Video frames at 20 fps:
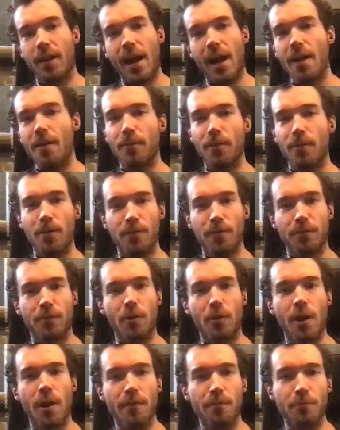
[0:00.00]
I don't know if
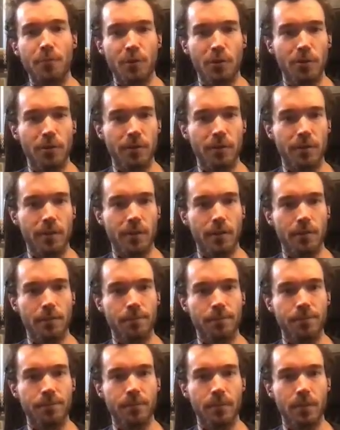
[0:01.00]
craft brewers can